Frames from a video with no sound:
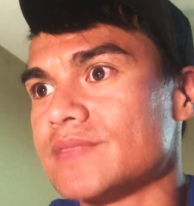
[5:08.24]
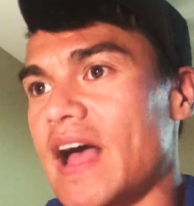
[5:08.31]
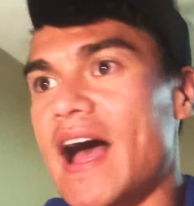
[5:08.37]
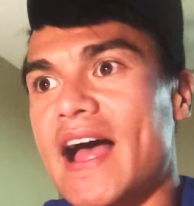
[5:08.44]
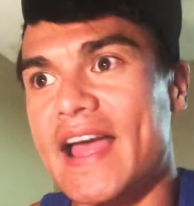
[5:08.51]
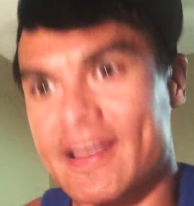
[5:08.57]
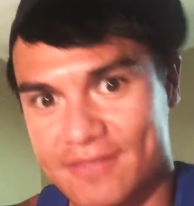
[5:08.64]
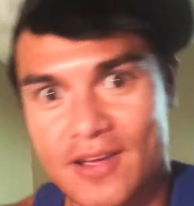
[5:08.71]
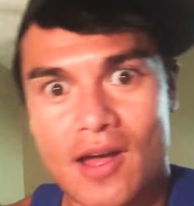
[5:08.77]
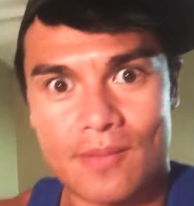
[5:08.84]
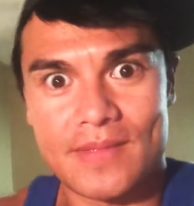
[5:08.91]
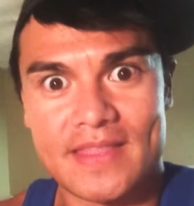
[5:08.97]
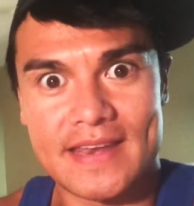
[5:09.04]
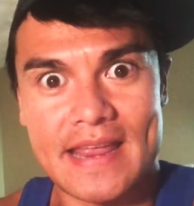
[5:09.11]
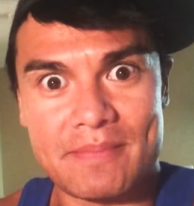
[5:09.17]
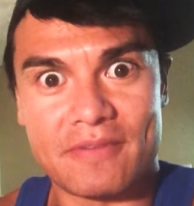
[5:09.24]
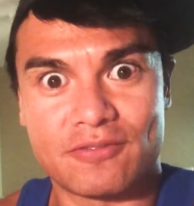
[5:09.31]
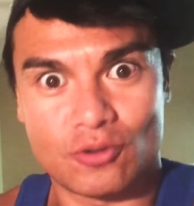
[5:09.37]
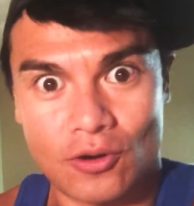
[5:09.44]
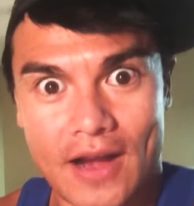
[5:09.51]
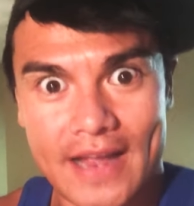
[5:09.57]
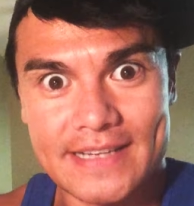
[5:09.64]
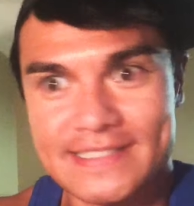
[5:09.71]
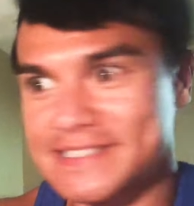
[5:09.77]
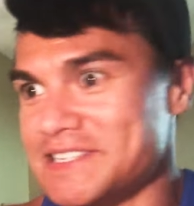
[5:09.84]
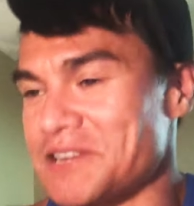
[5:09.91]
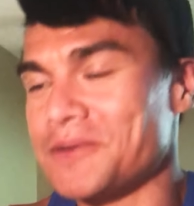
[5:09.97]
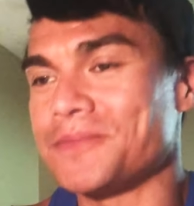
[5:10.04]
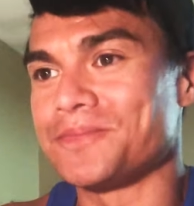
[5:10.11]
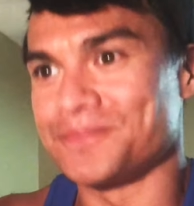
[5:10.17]
i have come in the name of
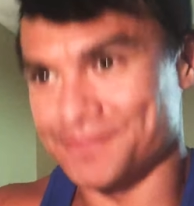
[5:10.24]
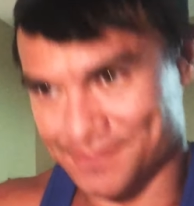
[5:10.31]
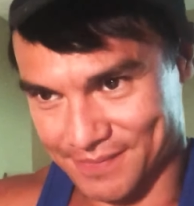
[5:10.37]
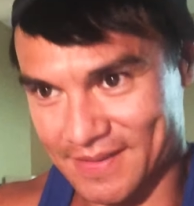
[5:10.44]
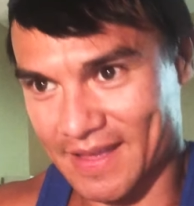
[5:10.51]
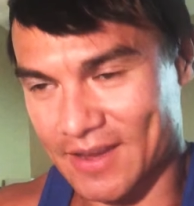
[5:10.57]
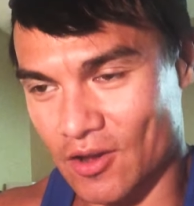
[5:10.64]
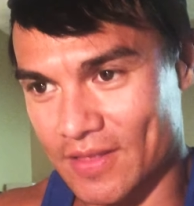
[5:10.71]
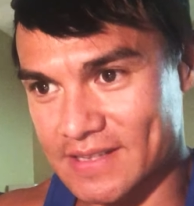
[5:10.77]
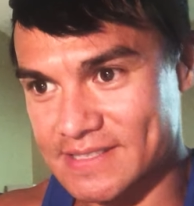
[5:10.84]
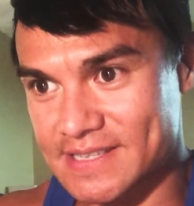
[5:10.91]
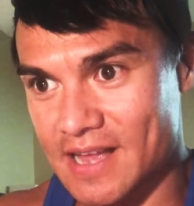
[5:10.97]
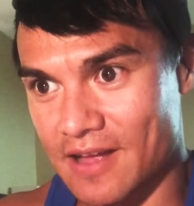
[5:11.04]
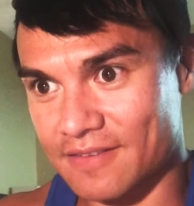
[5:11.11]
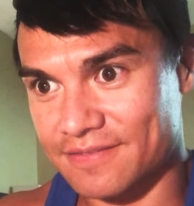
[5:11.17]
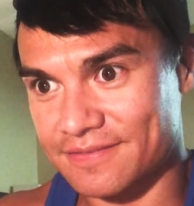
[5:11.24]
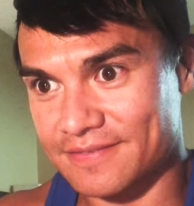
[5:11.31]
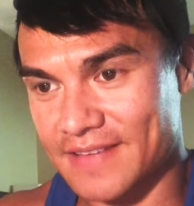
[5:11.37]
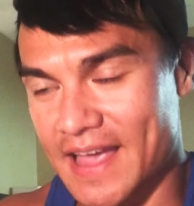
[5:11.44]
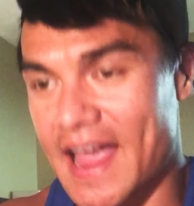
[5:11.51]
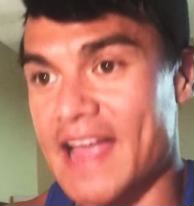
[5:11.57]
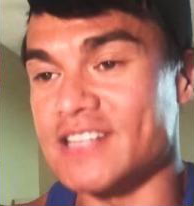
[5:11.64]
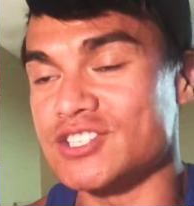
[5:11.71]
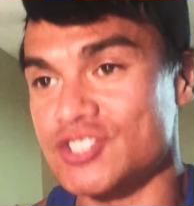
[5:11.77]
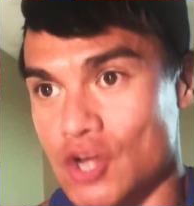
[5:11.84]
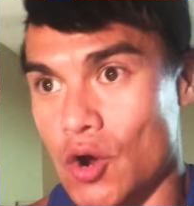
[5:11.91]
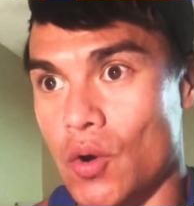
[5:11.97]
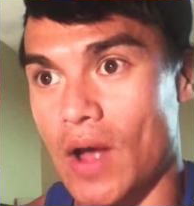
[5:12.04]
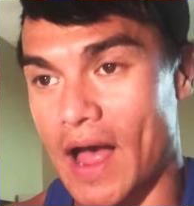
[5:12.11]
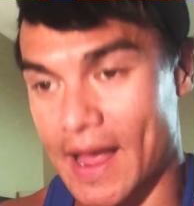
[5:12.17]
christ and all that stuff and
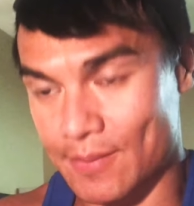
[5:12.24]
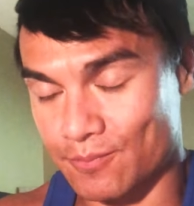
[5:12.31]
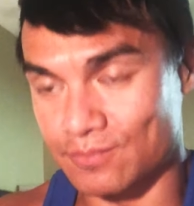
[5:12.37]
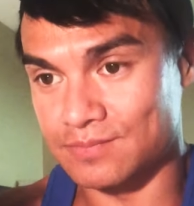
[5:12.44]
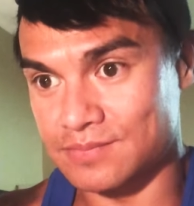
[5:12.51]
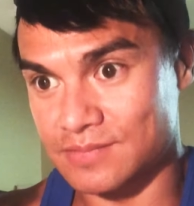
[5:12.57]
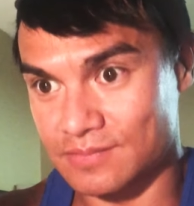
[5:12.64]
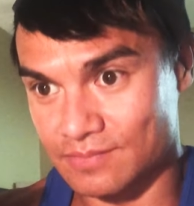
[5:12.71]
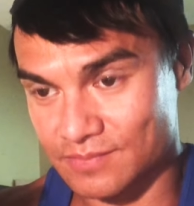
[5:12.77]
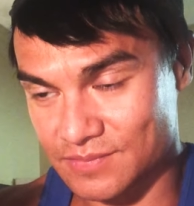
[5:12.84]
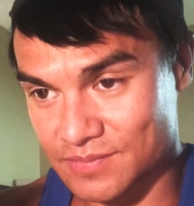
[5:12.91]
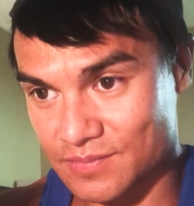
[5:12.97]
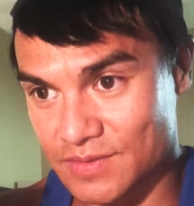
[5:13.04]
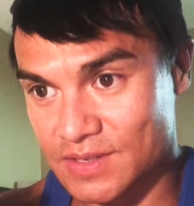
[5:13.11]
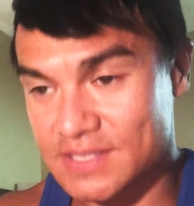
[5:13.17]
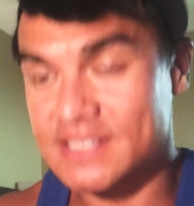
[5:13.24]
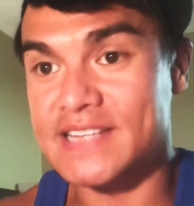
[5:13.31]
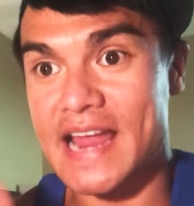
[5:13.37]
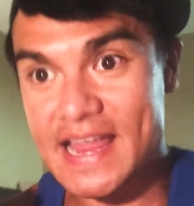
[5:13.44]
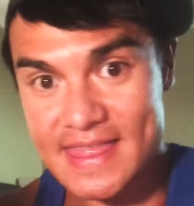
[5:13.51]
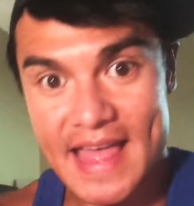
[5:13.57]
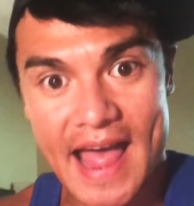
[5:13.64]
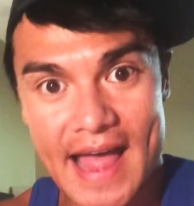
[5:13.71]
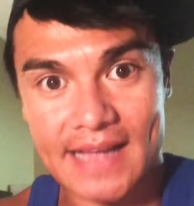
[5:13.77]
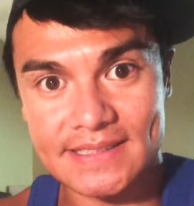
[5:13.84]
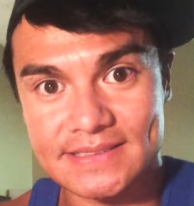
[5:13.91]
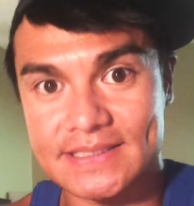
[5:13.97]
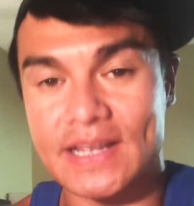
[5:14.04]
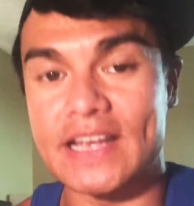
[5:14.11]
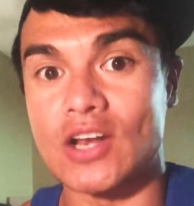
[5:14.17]
so i say
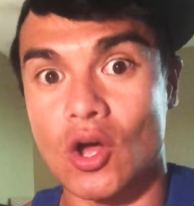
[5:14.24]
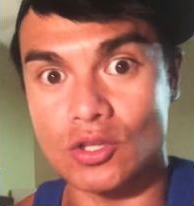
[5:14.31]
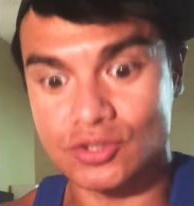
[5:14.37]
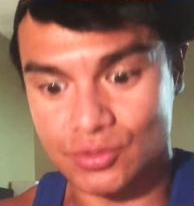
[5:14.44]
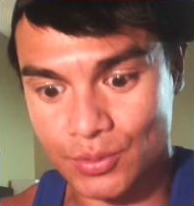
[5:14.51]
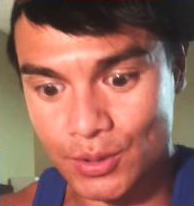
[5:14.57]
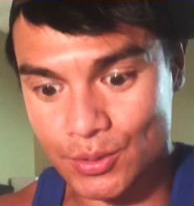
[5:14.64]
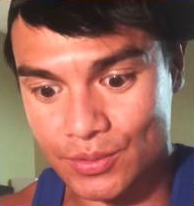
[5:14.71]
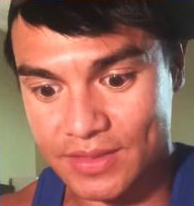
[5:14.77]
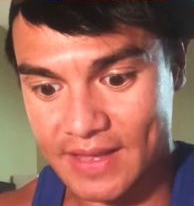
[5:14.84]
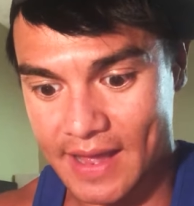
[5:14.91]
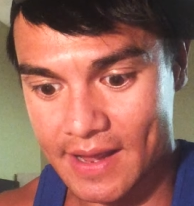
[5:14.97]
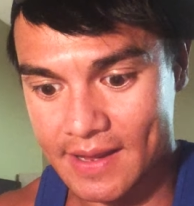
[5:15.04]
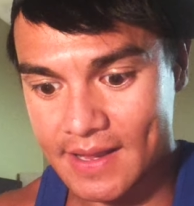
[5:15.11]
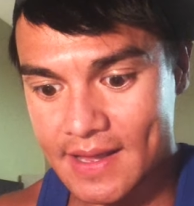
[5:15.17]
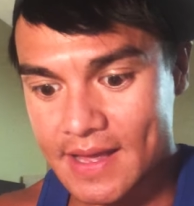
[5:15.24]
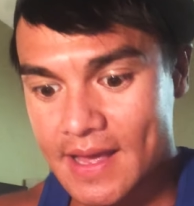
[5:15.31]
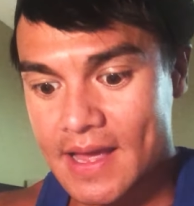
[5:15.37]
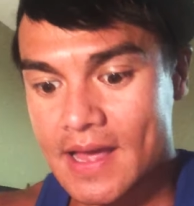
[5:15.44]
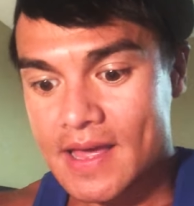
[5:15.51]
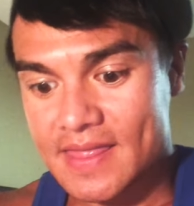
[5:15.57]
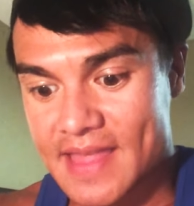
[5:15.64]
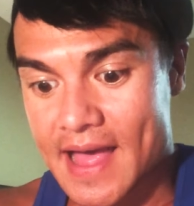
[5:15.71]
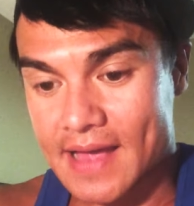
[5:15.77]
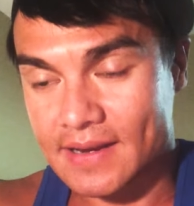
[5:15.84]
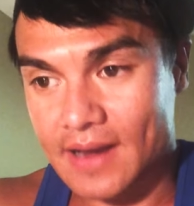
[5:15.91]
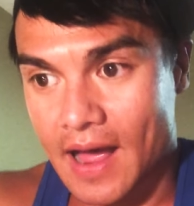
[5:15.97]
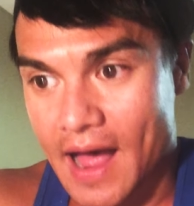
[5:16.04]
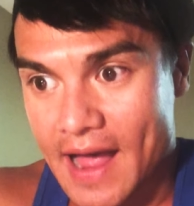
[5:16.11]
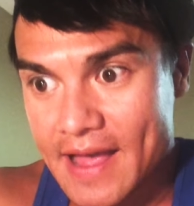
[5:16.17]
that in all truth yeah
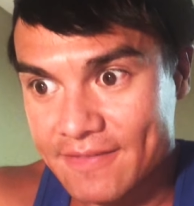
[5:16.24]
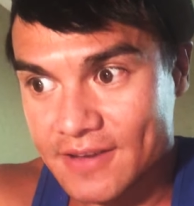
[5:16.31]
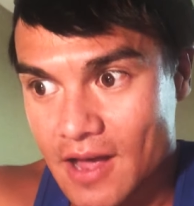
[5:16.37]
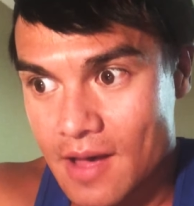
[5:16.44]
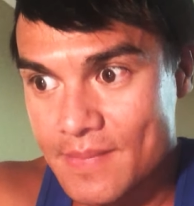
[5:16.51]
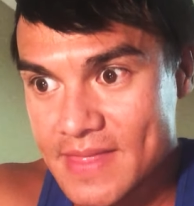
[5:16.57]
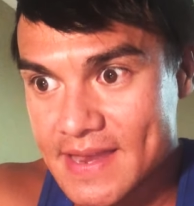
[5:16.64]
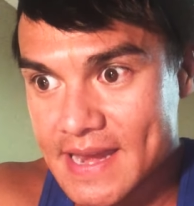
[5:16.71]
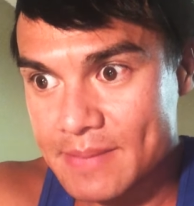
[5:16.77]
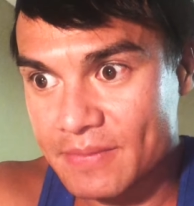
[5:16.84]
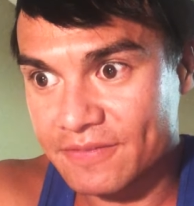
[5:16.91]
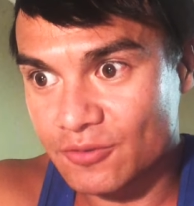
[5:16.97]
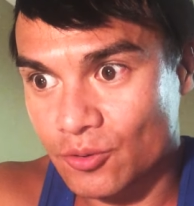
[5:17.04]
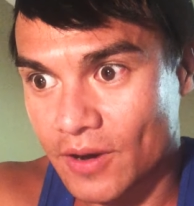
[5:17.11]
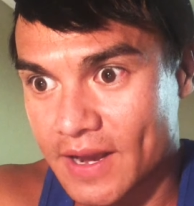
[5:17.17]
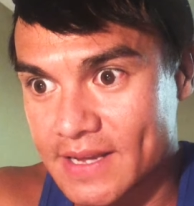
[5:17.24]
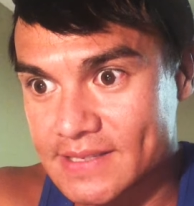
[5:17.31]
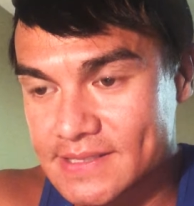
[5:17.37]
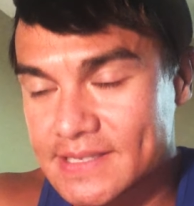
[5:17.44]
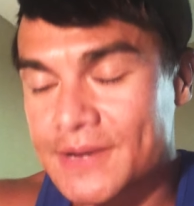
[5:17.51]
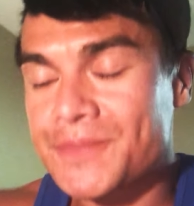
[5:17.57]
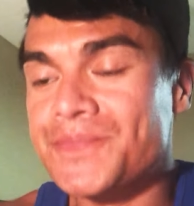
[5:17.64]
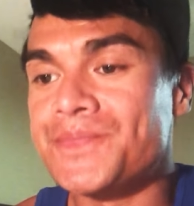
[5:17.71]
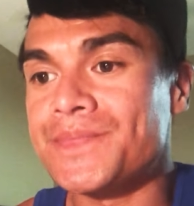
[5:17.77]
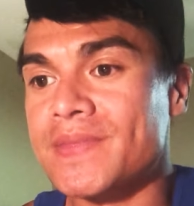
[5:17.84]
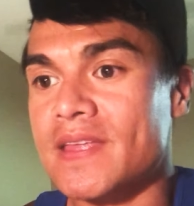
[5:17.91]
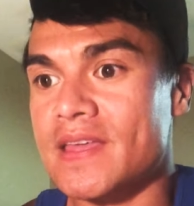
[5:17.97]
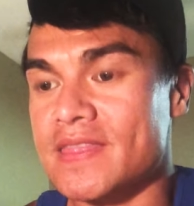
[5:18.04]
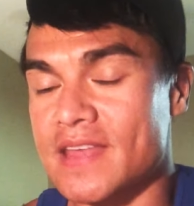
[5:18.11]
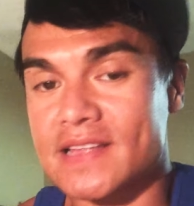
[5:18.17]
that I have come in the name of Christ,
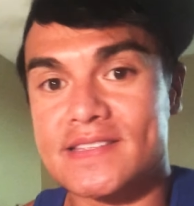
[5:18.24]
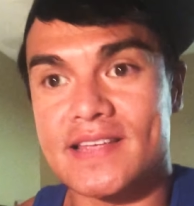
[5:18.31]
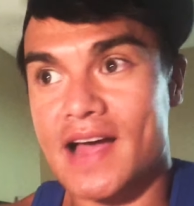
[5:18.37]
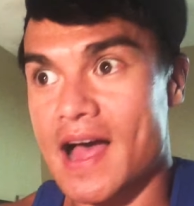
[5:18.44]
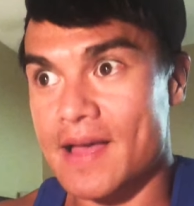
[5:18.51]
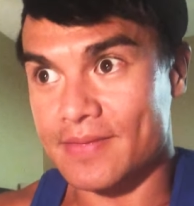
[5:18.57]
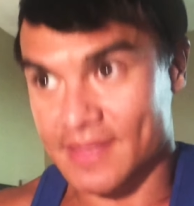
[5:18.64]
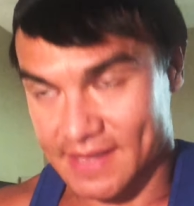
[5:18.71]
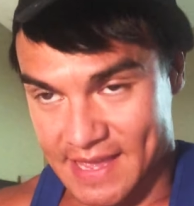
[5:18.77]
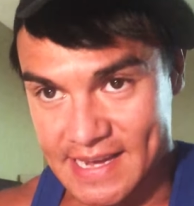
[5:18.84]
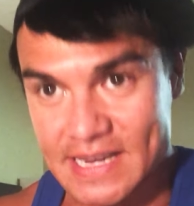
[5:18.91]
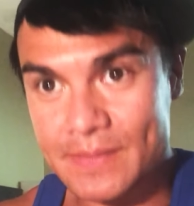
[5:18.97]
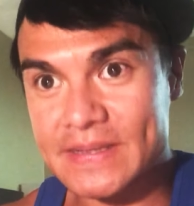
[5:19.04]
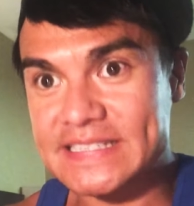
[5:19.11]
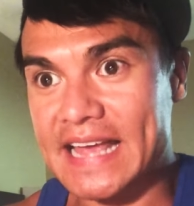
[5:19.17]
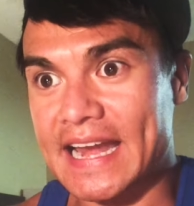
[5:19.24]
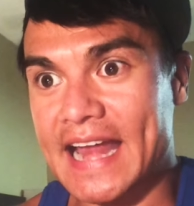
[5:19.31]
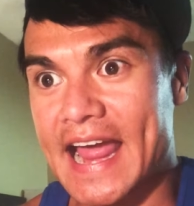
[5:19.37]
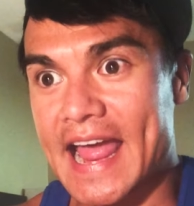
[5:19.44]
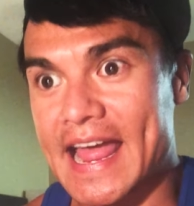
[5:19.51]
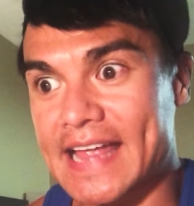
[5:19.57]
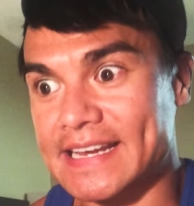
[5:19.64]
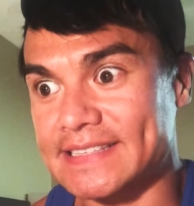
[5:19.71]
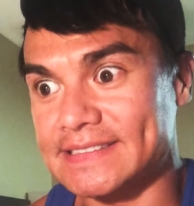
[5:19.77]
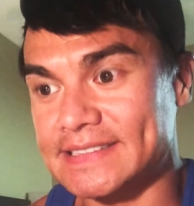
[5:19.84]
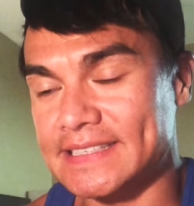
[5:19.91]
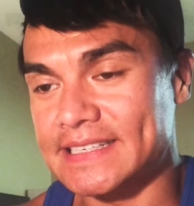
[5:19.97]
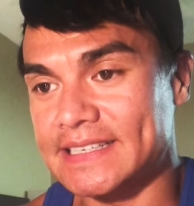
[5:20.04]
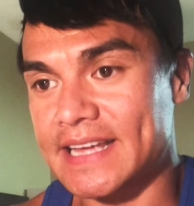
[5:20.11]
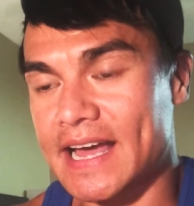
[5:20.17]
the time the kingdom is at
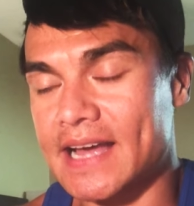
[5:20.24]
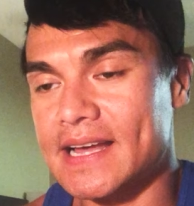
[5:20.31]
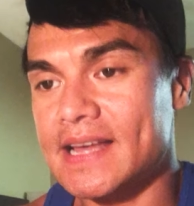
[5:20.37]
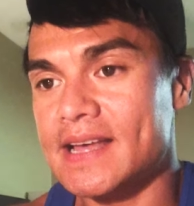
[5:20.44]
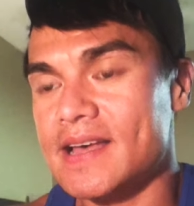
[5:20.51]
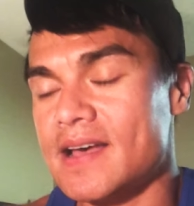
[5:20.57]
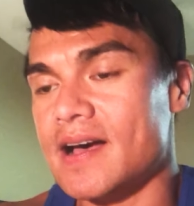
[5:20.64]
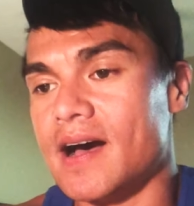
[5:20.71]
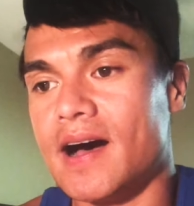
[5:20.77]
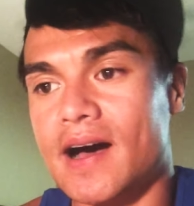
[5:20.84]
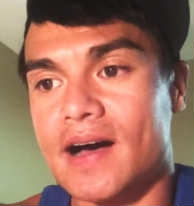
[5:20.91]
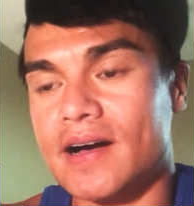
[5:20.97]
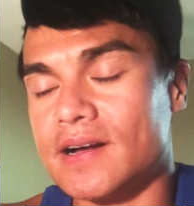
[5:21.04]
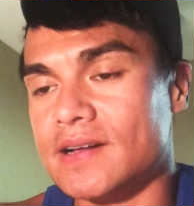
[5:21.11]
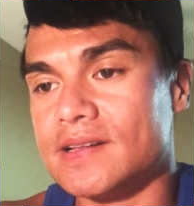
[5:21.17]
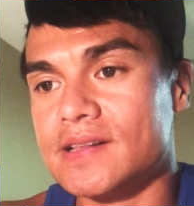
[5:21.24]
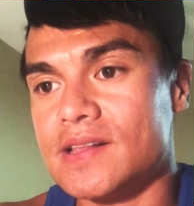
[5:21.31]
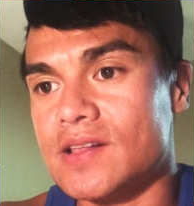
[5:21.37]
hand, yeah? Uh